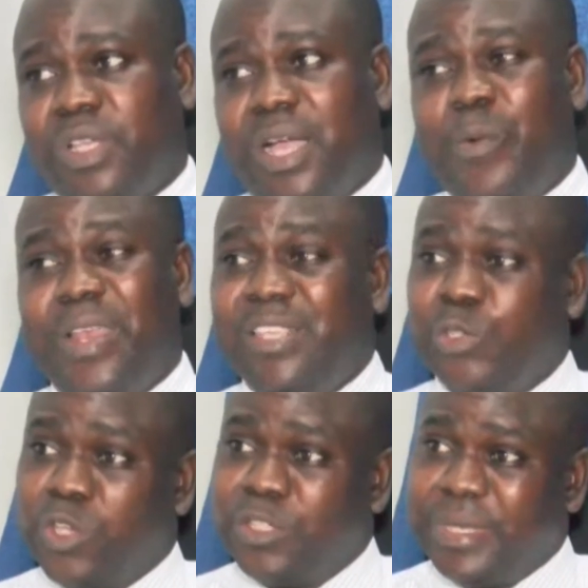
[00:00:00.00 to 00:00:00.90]
And when
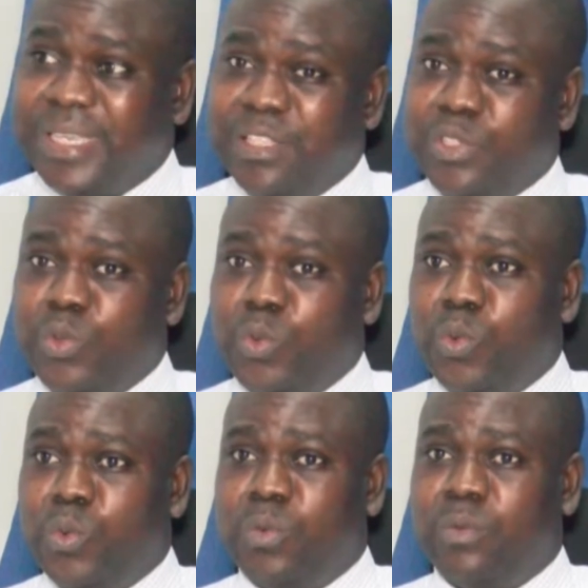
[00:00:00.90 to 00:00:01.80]
these ones begin
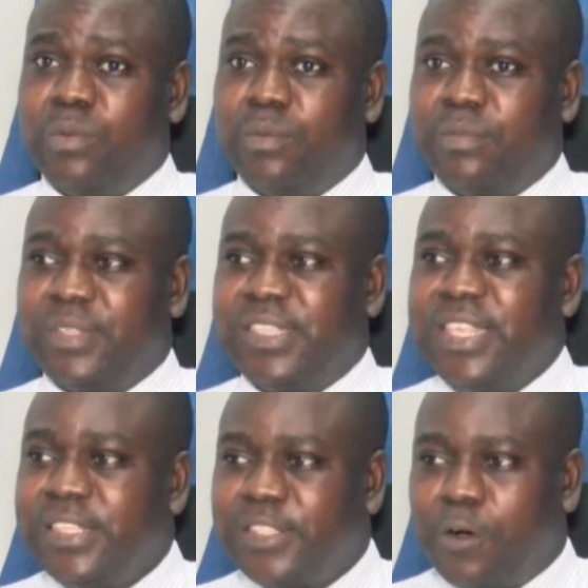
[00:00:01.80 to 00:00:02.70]
to
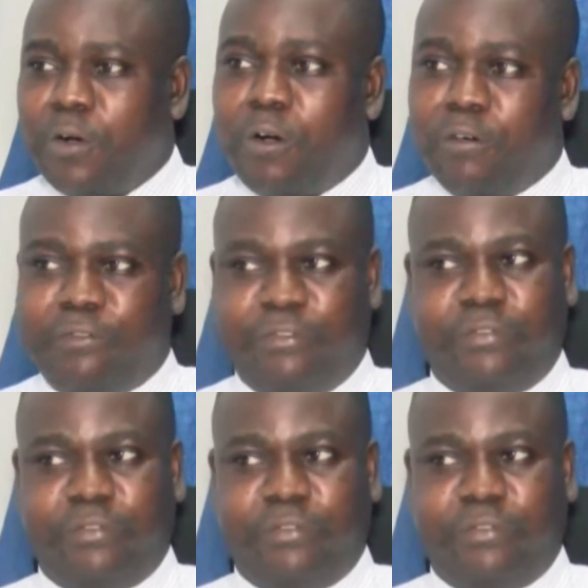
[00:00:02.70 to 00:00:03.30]
sneeze or cough,